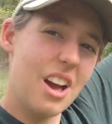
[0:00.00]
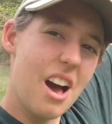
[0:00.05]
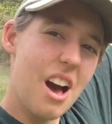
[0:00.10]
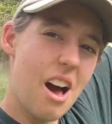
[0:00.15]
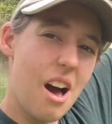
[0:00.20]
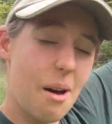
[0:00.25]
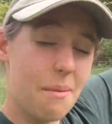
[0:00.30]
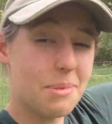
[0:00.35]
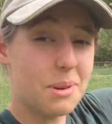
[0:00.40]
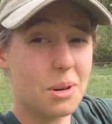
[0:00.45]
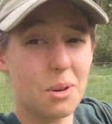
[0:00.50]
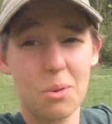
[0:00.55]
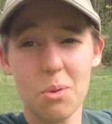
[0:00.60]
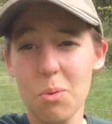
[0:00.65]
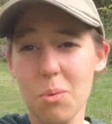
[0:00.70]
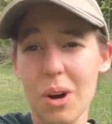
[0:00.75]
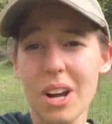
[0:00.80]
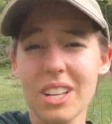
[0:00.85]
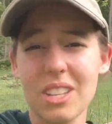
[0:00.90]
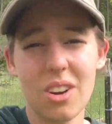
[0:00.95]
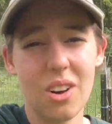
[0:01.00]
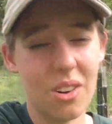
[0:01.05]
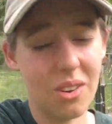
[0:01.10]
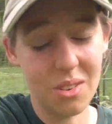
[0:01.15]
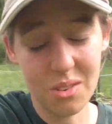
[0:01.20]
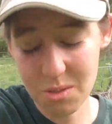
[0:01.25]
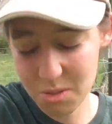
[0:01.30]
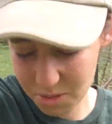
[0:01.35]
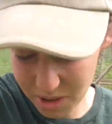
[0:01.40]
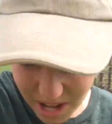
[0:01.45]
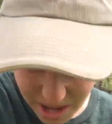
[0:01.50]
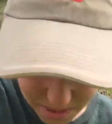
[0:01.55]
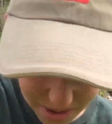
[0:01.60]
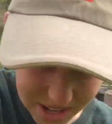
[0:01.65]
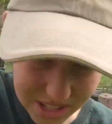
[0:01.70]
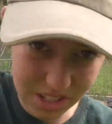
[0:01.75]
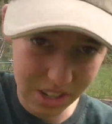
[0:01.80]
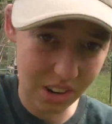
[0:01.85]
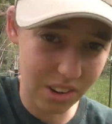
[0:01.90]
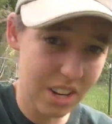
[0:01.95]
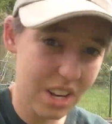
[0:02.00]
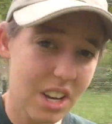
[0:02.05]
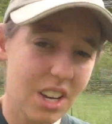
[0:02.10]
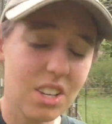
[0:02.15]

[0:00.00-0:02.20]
up way tall, way tall.